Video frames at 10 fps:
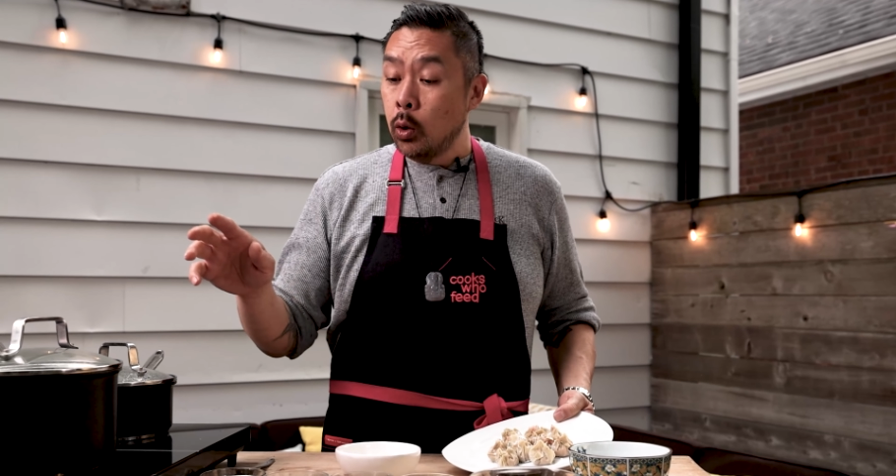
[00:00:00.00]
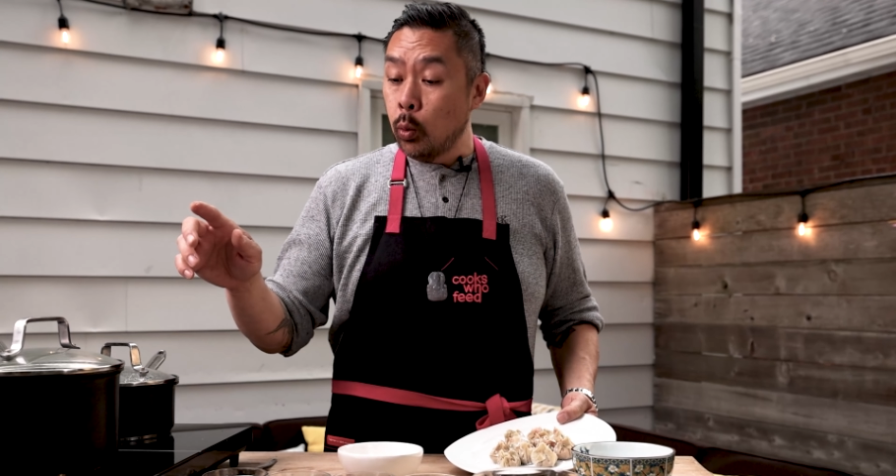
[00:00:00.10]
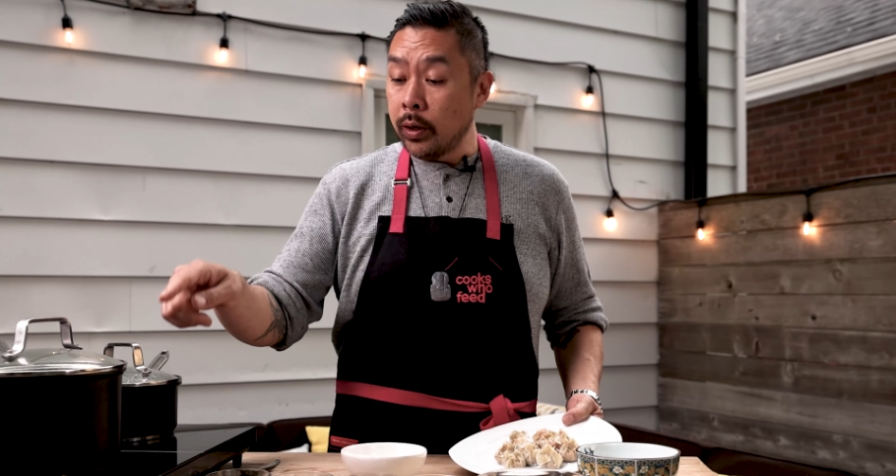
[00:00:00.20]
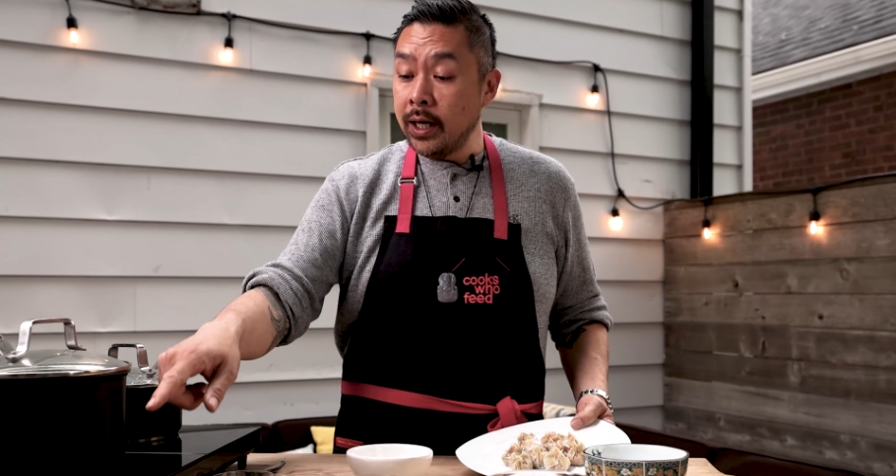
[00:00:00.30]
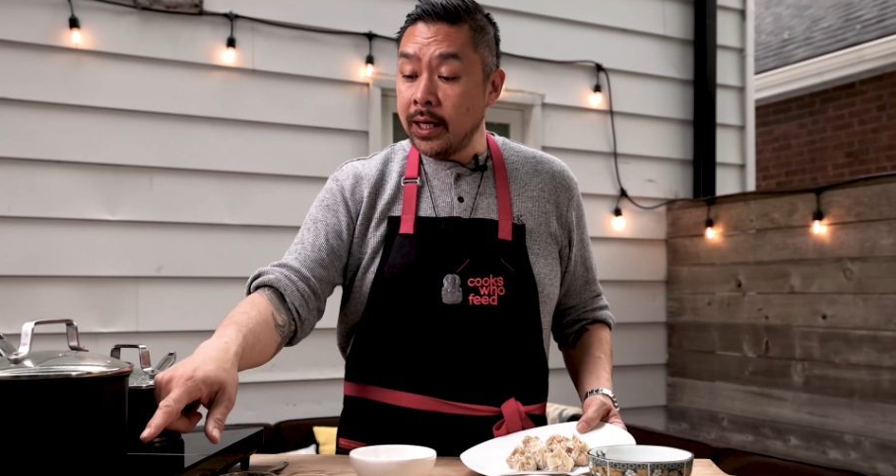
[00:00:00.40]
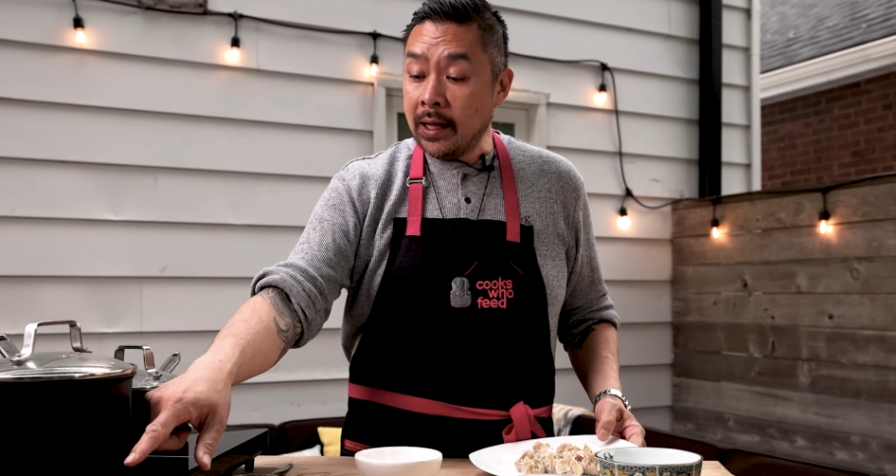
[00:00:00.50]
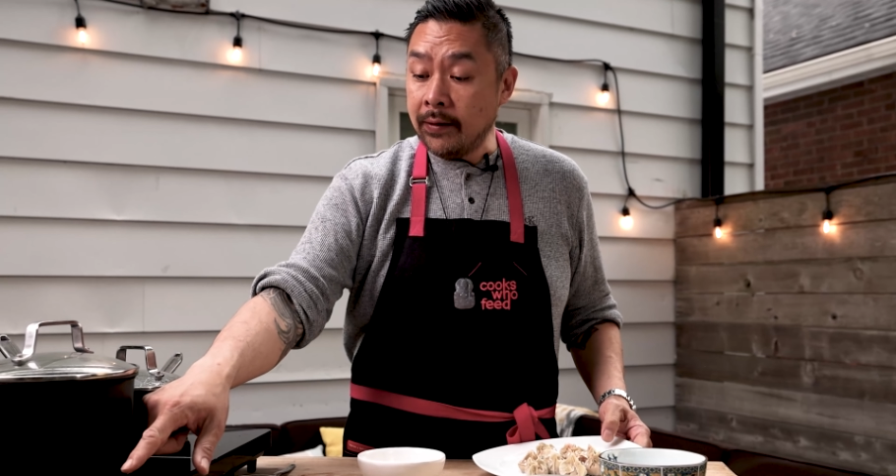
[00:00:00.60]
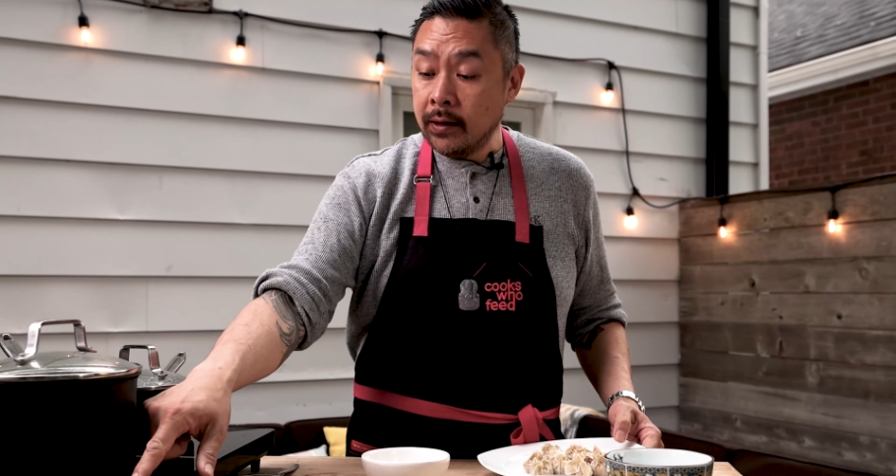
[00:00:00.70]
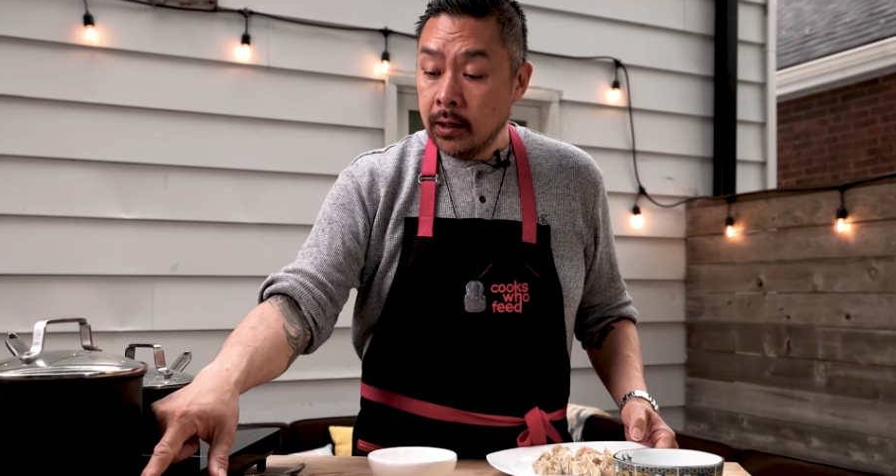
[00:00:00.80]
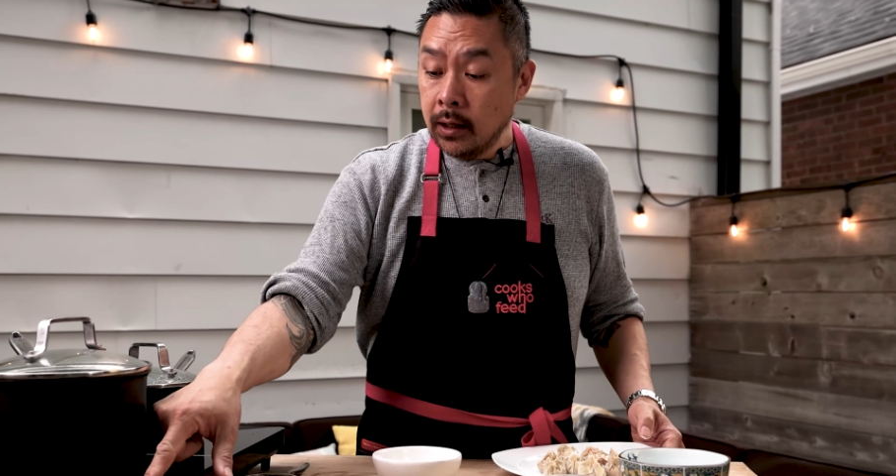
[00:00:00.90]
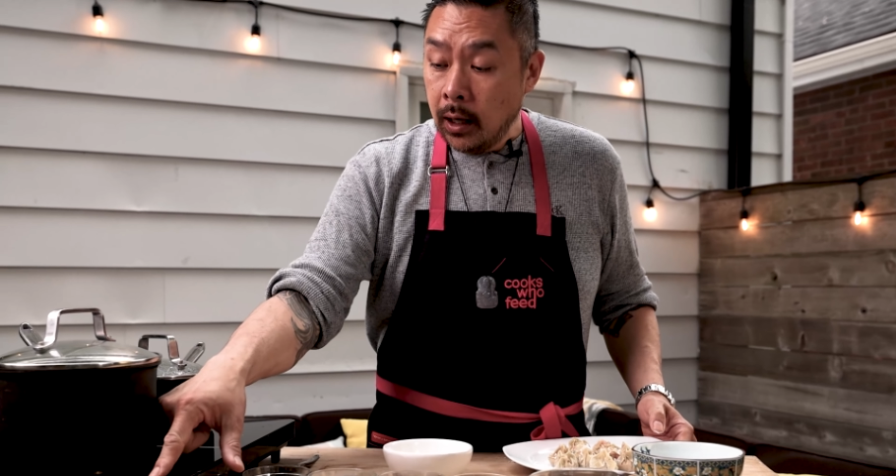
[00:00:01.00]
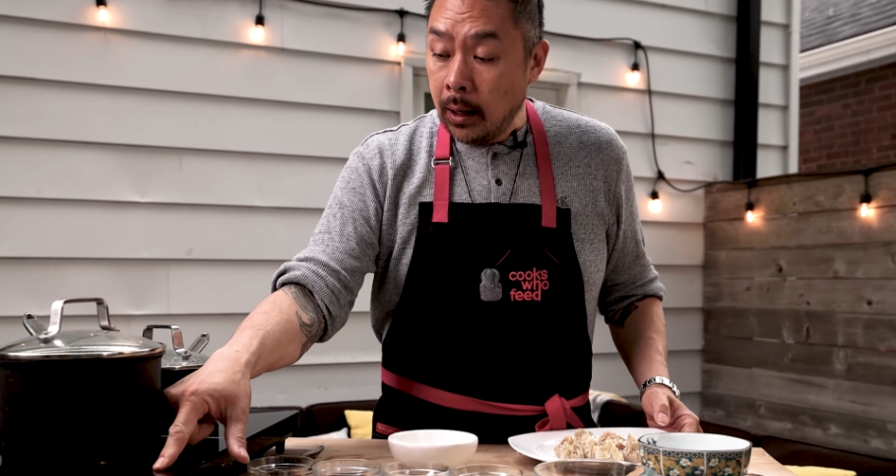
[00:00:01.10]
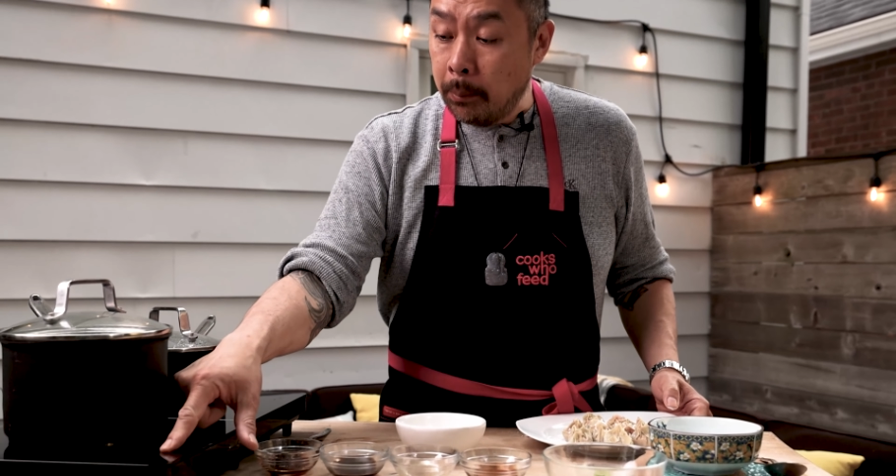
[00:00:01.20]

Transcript: We're gonna get a